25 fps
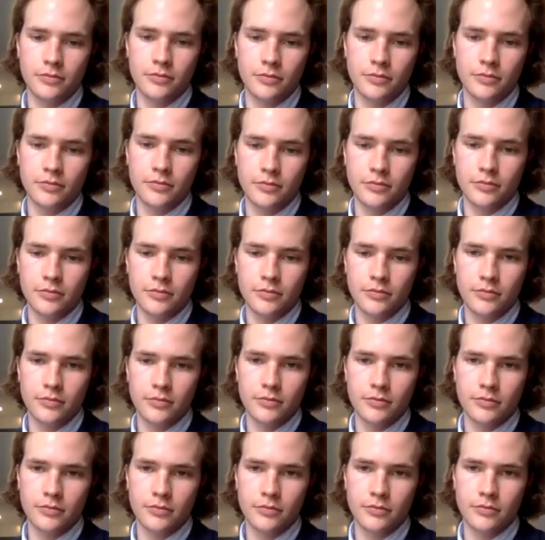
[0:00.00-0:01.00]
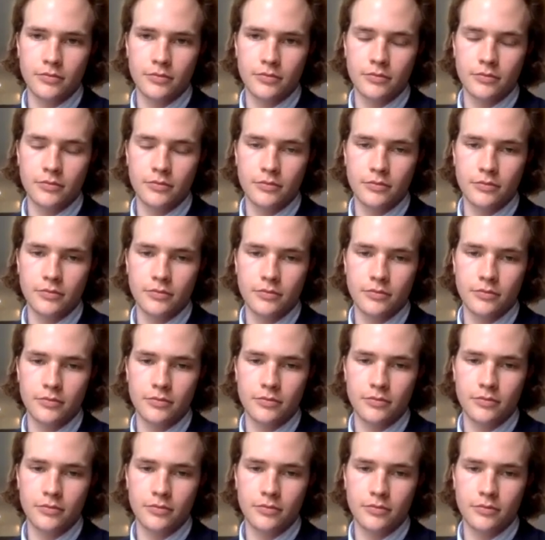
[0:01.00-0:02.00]

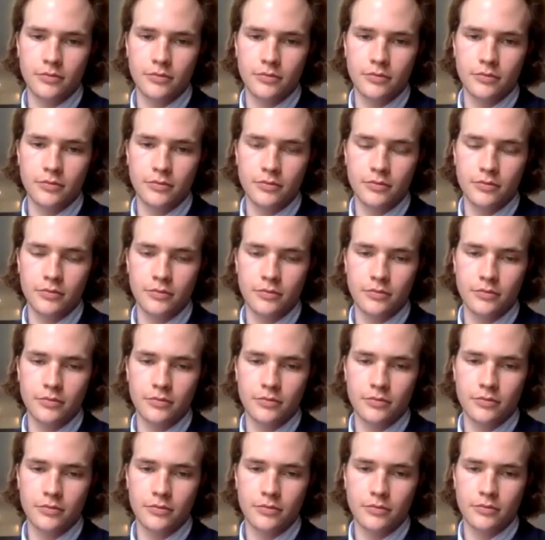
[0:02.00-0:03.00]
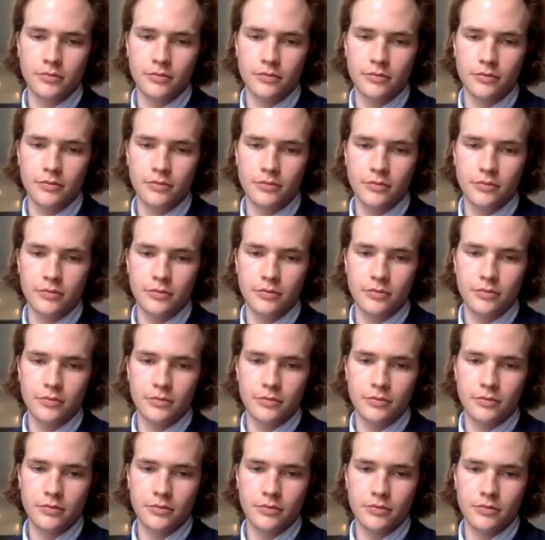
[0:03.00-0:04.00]

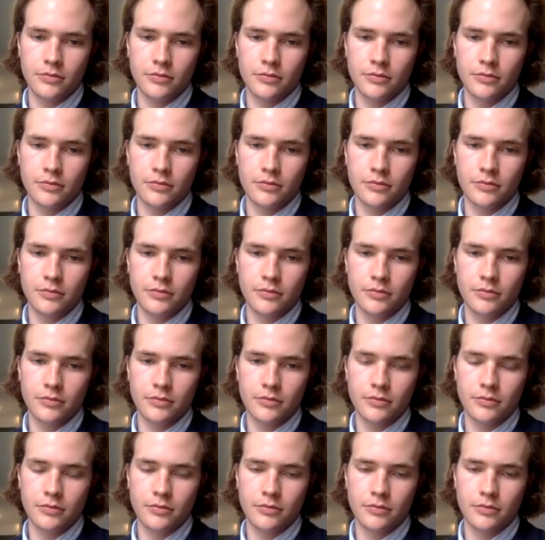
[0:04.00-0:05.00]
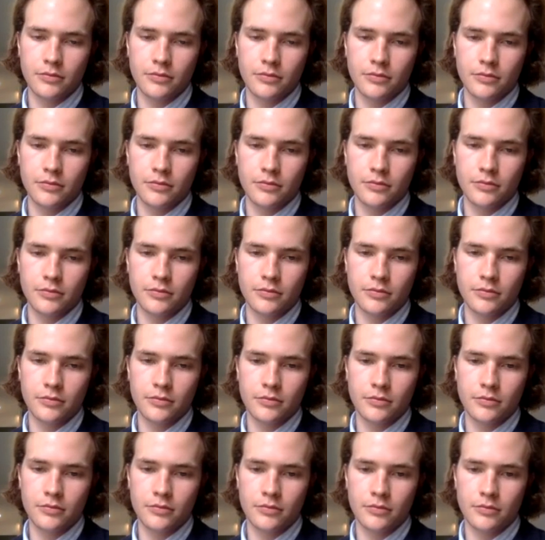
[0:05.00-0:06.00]

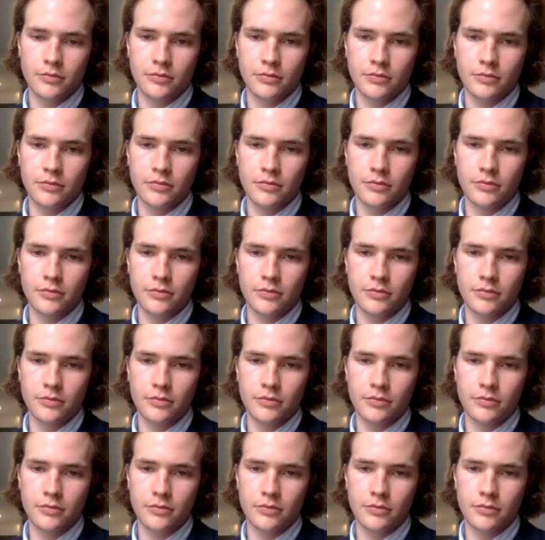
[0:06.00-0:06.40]
The person shown says nothing.